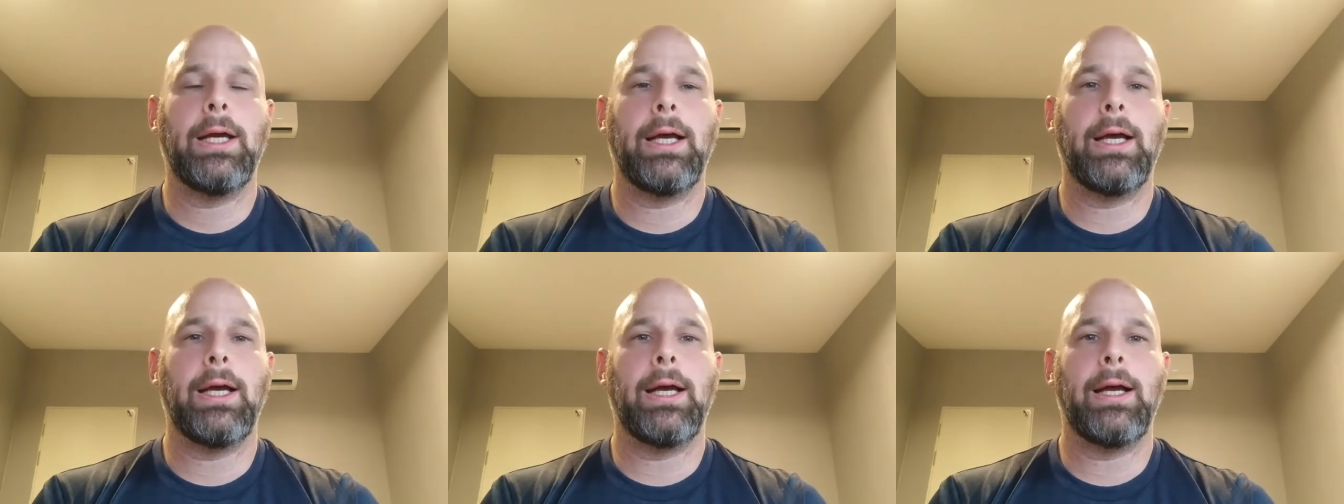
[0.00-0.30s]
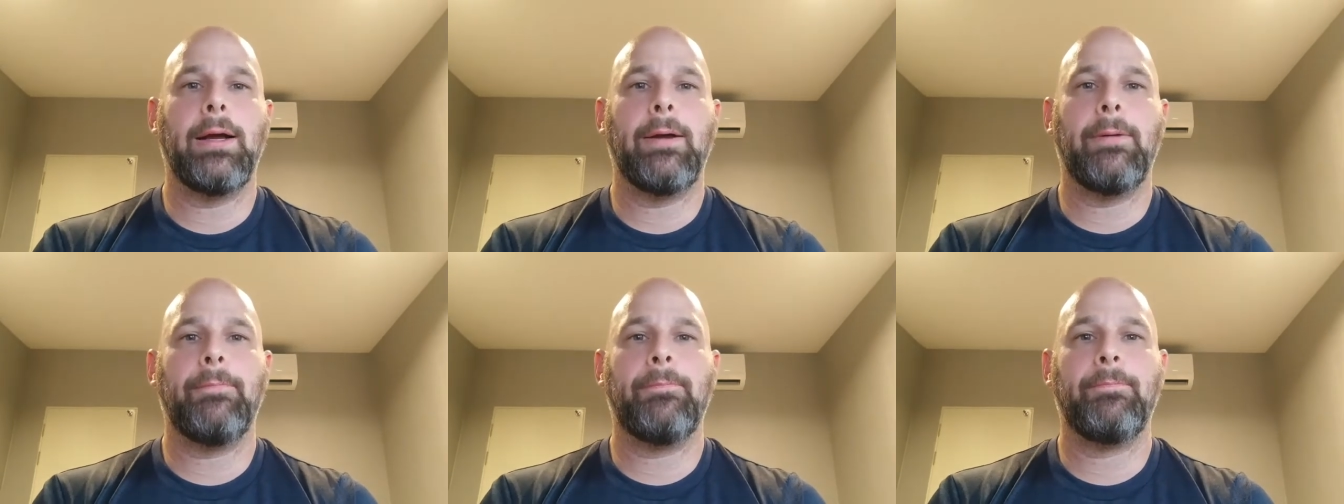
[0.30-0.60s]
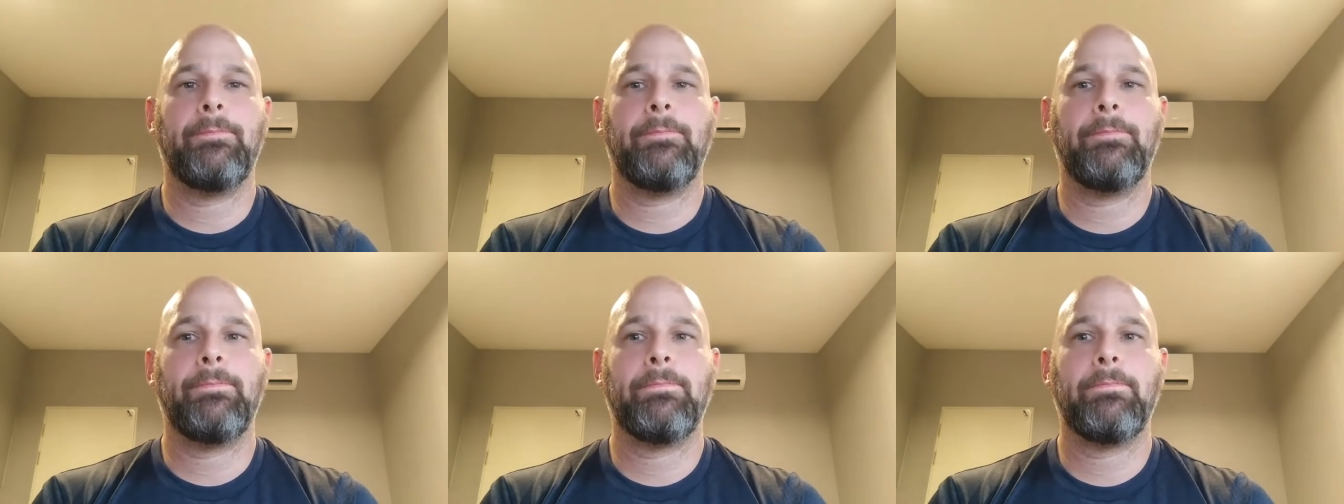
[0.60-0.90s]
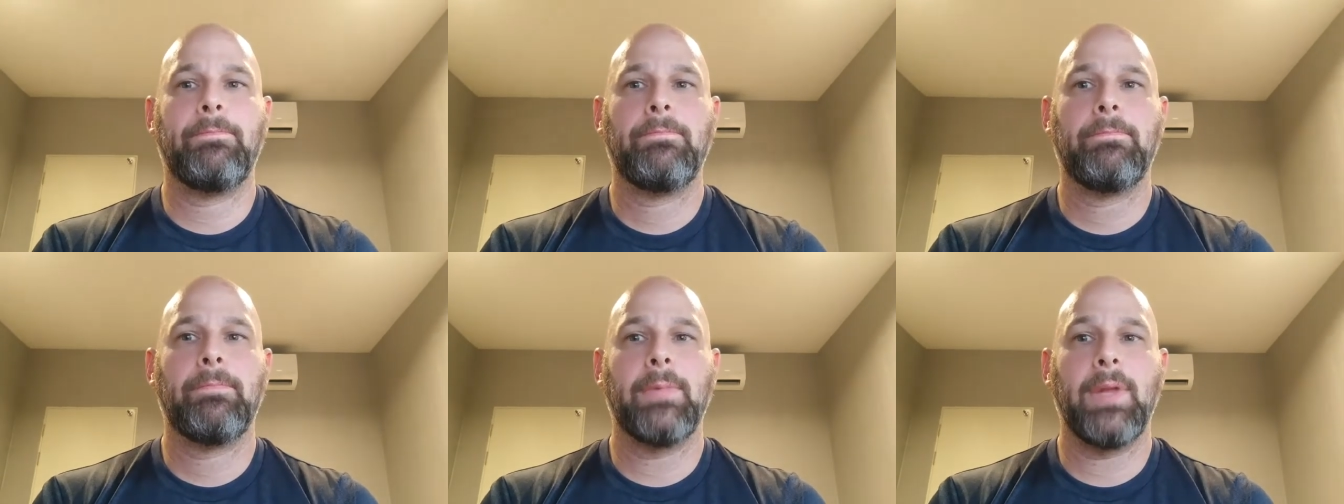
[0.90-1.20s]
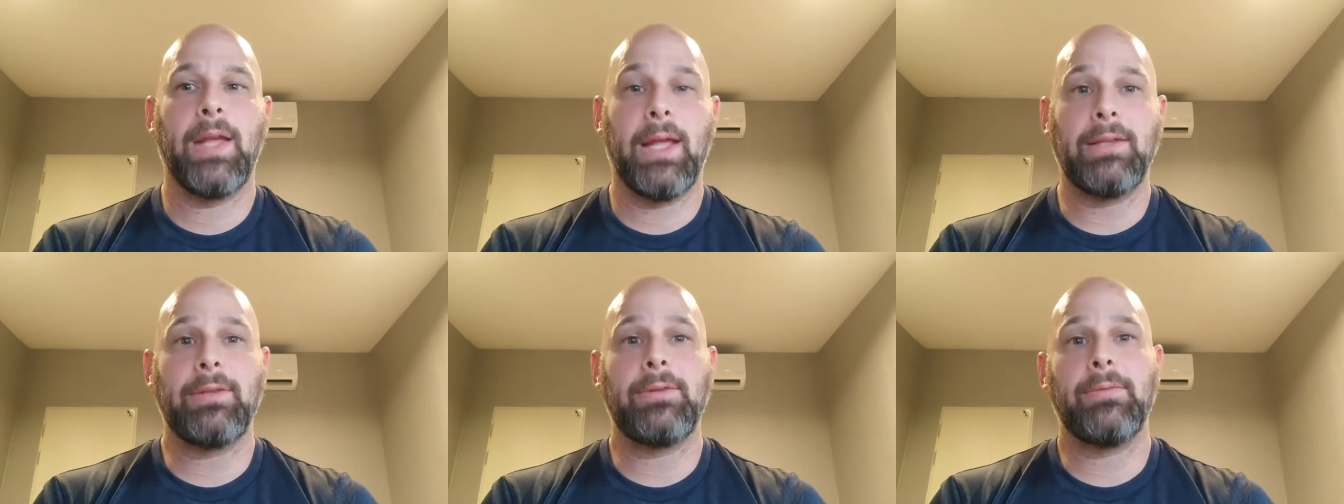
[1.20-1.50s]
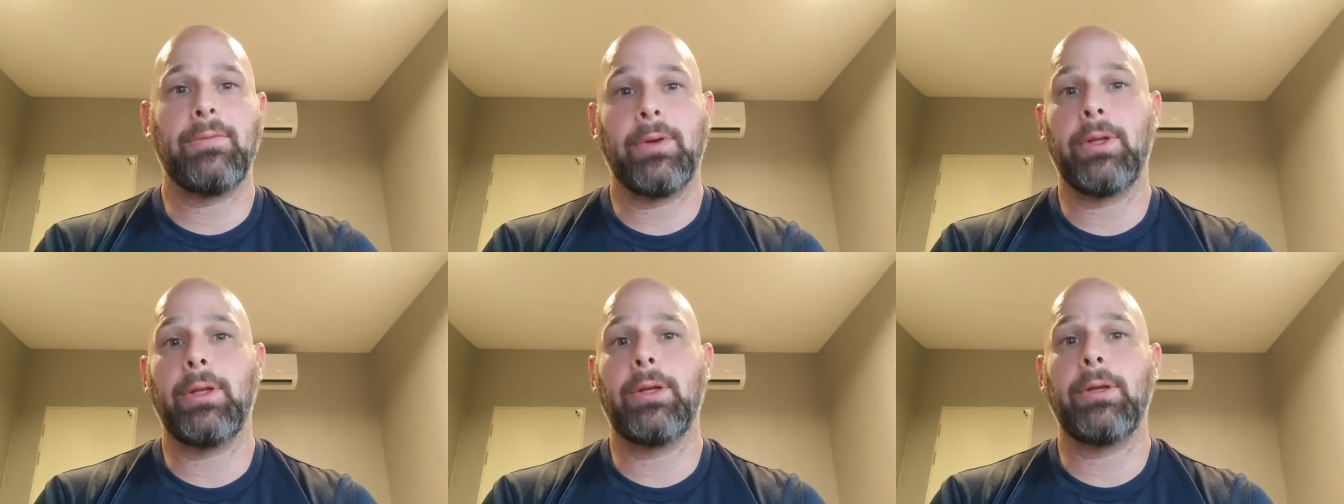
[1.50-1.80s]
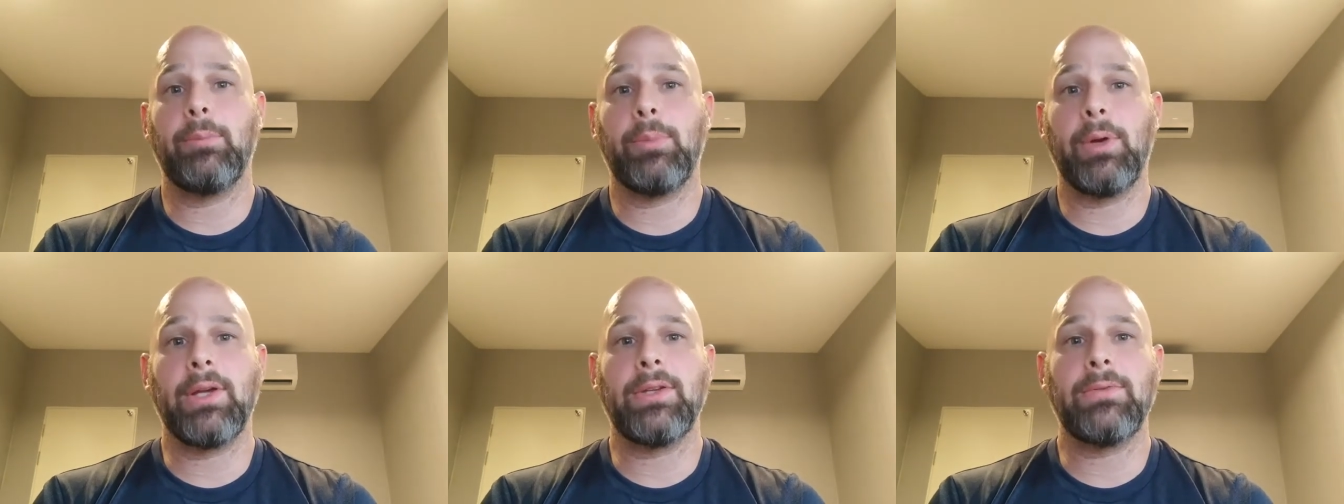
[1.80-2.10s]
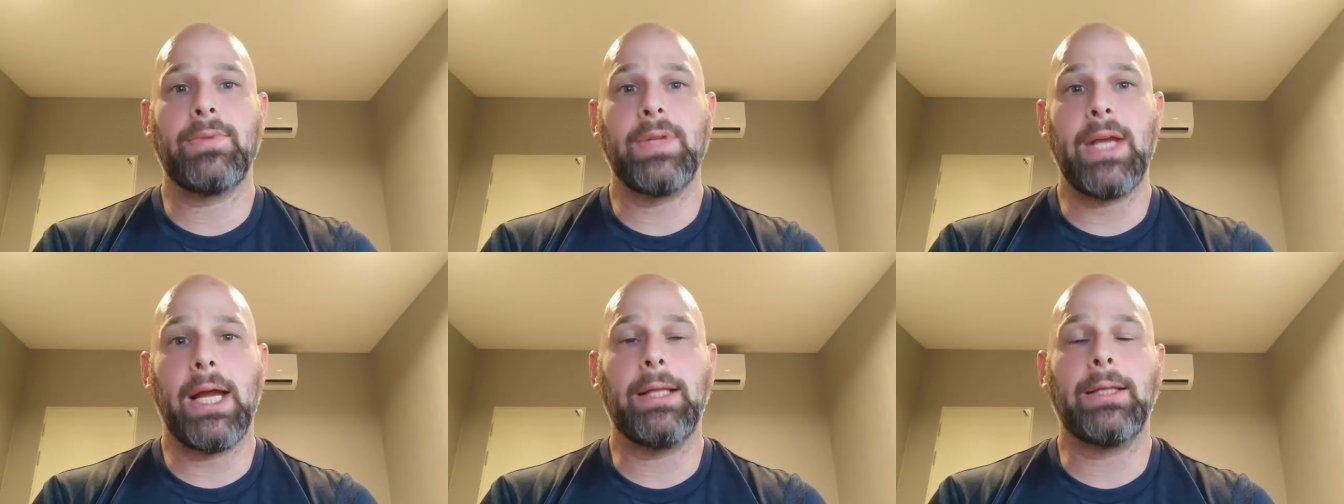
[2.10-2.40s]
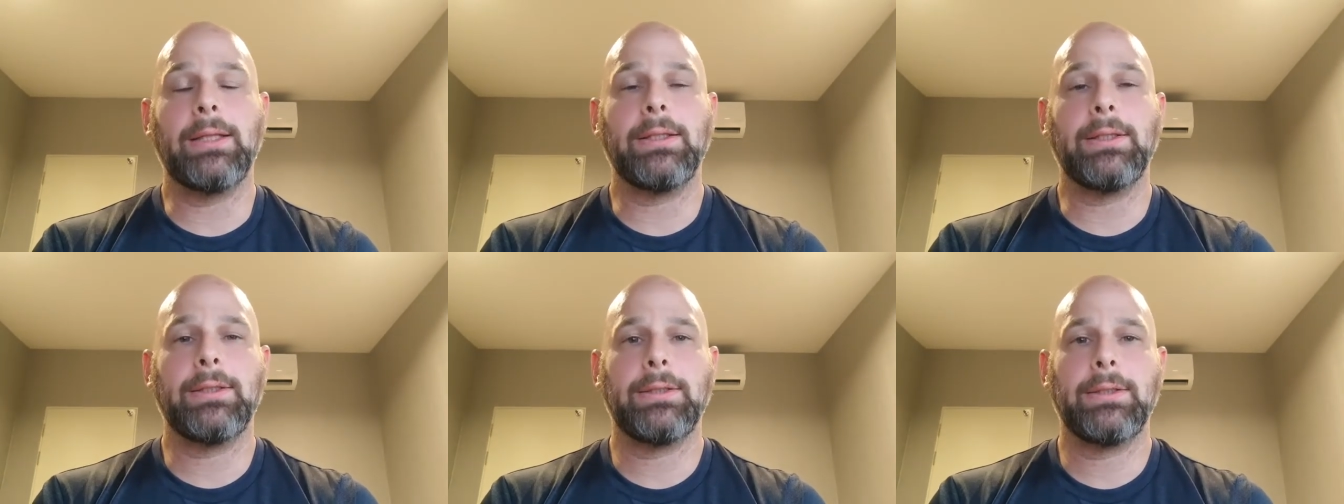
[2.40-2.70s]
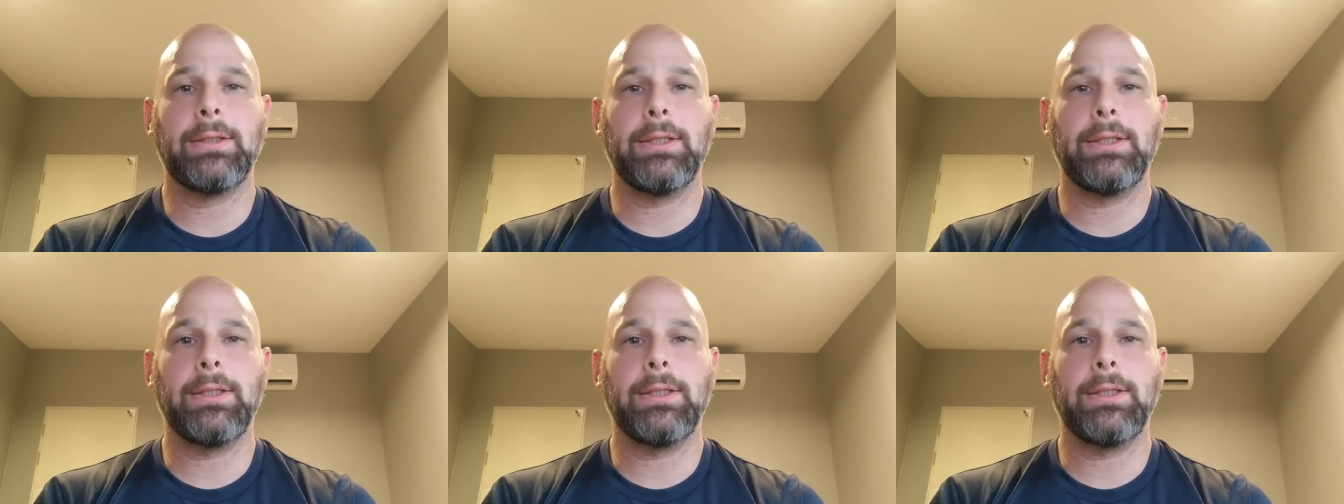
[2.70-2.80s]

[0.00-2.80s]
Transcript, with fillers: Um, that's a really impressive talent